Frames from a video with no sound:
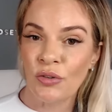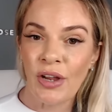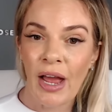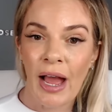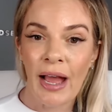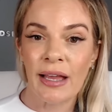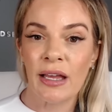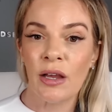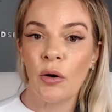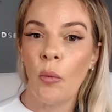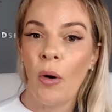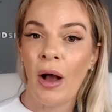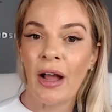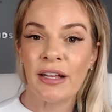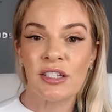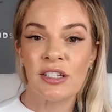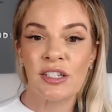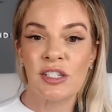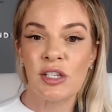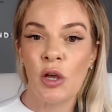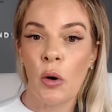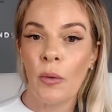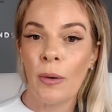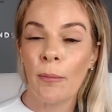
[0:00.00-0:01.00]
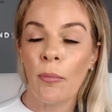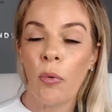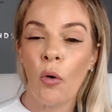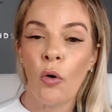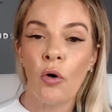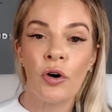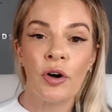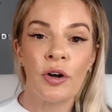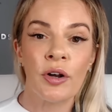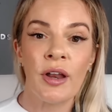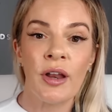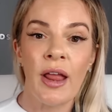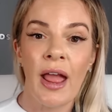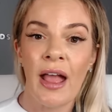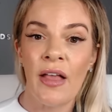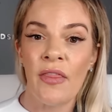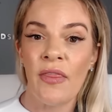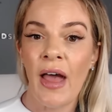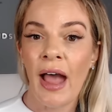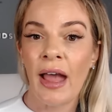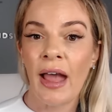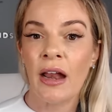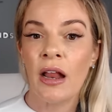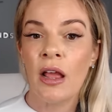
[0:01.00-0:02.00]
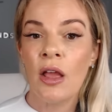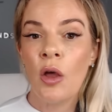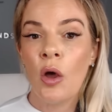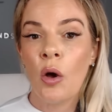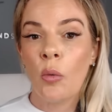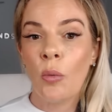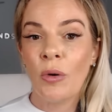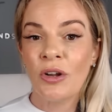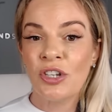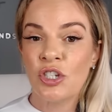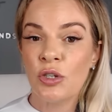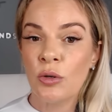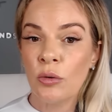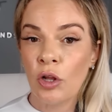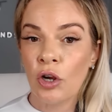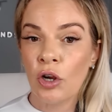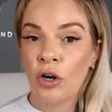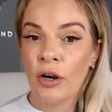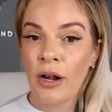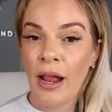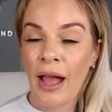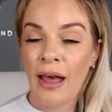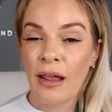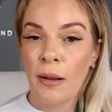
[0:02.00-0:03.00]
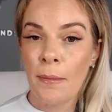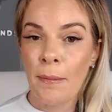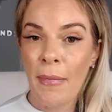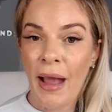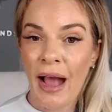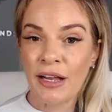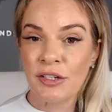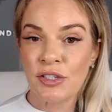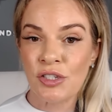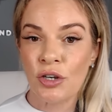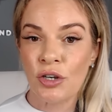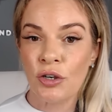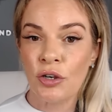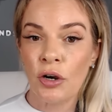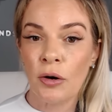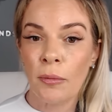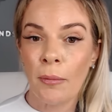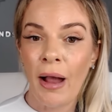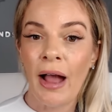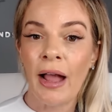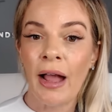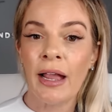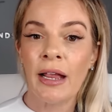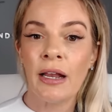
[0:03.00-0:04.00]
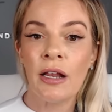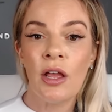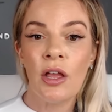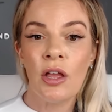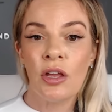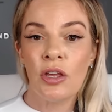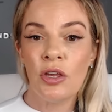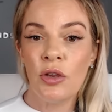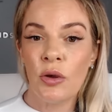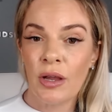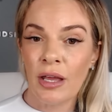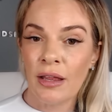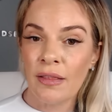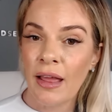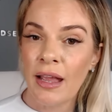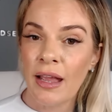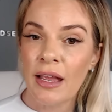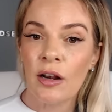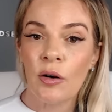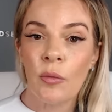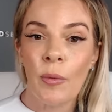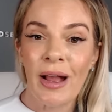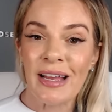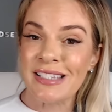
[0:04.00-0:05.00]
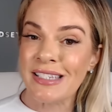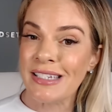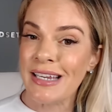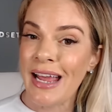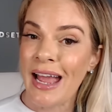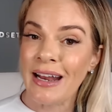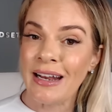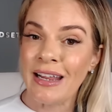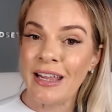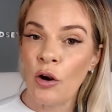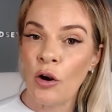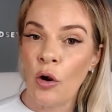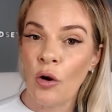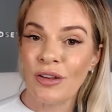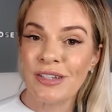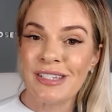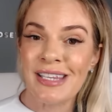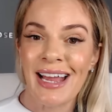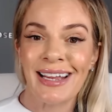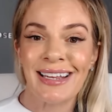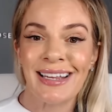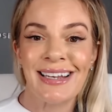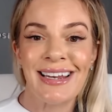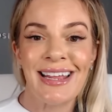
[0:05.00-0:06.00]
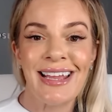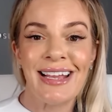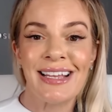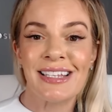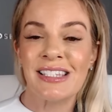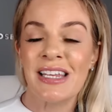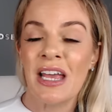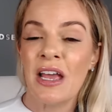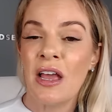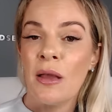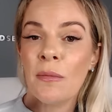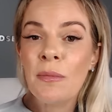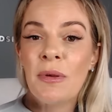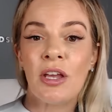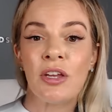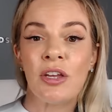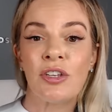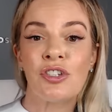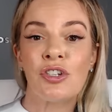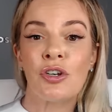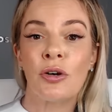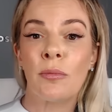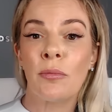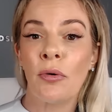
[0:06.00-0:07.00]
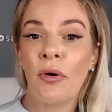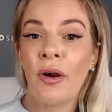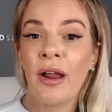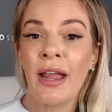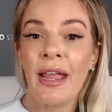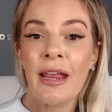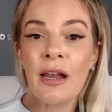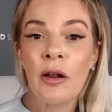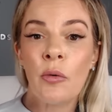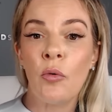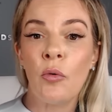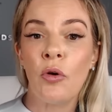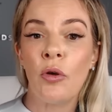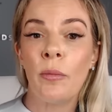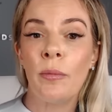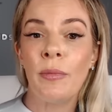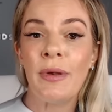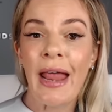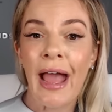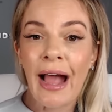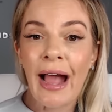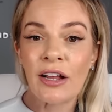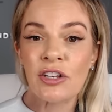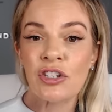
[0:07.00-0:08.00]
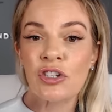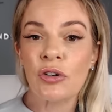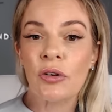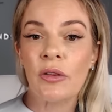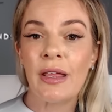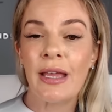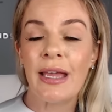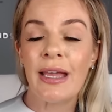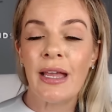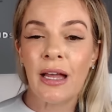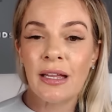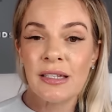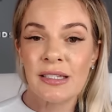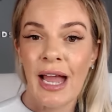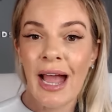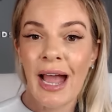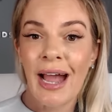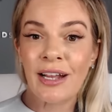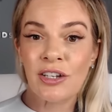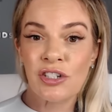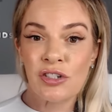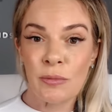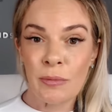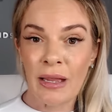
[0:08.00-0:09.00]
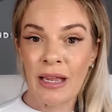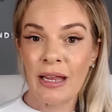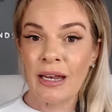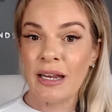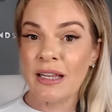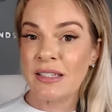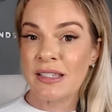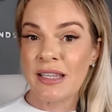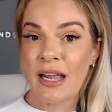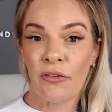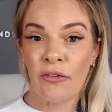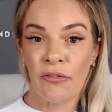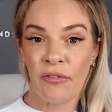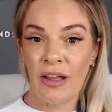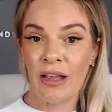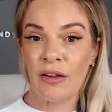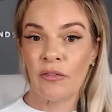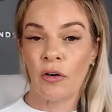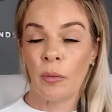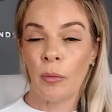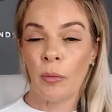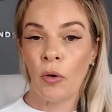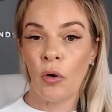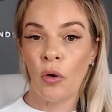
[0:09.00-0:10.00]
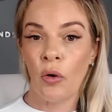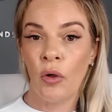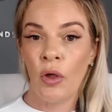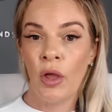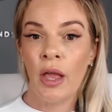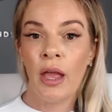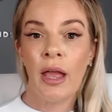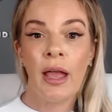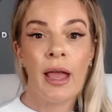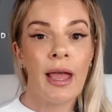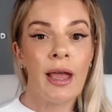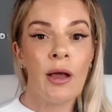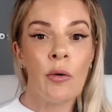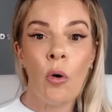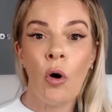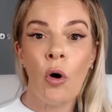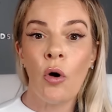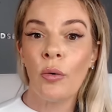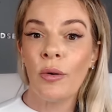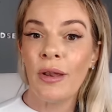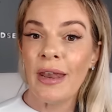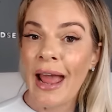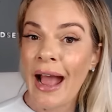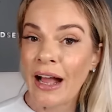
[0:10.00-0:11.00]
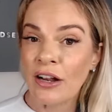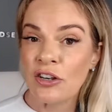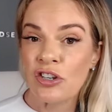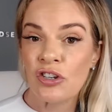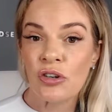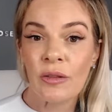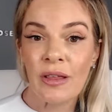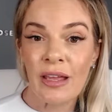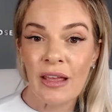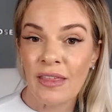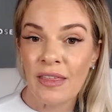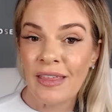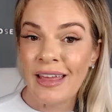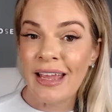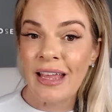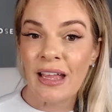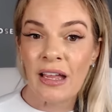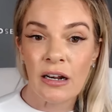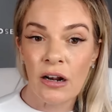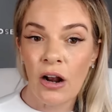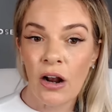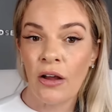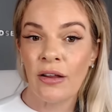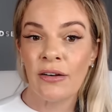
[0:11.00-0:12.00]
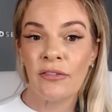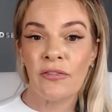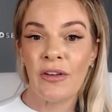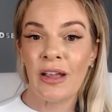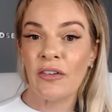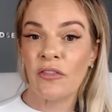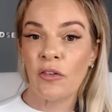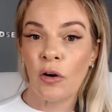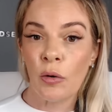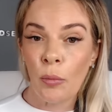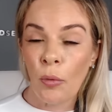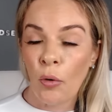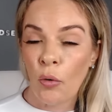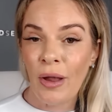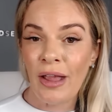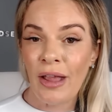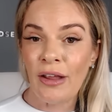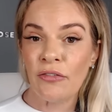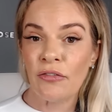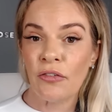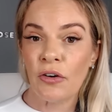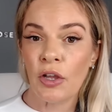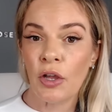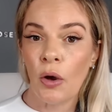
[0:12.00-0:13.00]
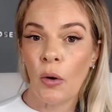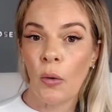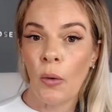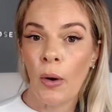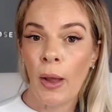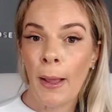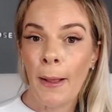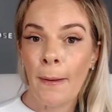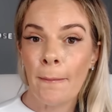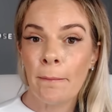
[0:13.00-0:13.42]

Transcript: diet, why it's so important, and that once you learn how to master your mind, you can lay to rest any and all techniques, because your brain will naturally attach meanings that are favorable. It won't naturally think in an unfavorable way for you.